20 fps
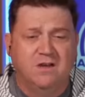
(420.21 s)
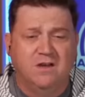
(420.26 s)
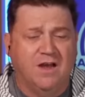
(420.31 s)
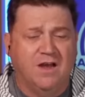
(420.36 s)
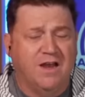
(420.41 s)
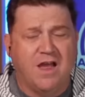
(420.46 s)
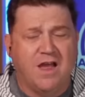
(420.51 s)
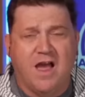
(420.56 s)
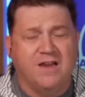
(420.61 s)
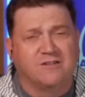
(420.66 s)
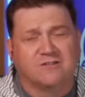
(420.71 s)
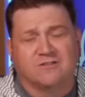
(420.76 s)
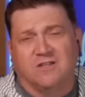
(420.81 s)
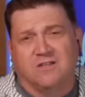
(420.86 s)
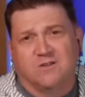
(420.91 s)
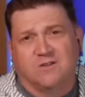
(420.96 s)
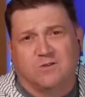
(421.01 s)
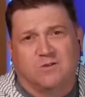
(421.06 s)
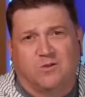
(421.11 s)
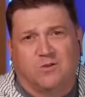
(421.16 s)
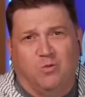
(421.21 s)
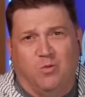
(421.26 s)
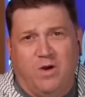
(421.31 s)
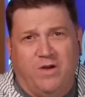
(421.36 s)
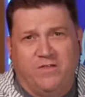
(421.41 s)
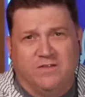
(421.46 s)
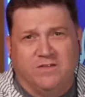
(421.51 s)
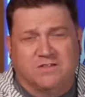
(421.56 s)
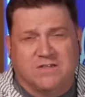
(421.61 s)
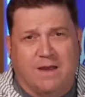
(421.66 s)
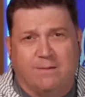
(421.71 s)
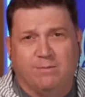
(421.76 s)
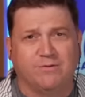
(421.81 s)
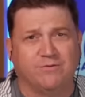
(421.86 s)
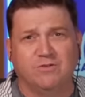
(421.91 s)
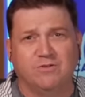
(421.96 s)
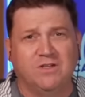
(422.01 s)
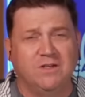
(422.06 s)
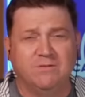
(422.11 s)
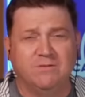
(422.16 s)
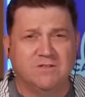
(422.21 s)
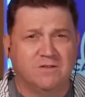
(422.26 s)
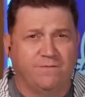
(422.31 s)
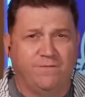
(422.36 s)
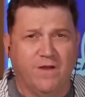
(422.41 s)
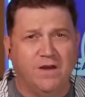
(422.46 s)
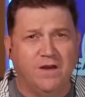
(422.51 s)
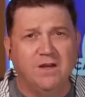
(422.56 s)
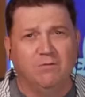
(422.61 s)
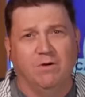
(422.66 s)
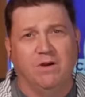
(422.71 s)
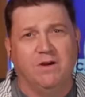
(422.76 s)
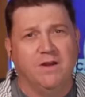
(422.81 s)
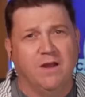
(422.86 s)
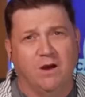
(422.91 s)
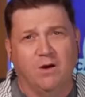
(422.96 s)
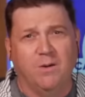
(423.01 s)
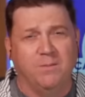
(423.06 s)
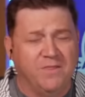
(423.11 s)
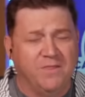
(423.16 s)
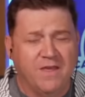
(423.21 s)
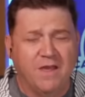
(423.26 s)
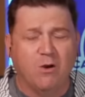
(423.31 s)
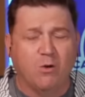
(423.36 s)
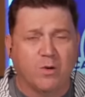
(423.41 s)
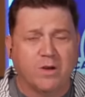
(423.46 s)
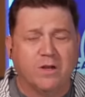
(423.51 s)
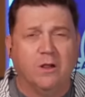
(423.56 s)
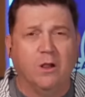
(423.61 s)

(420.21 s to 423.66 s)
I just like the way this Abbotsford team is defending right now. I mean, they are in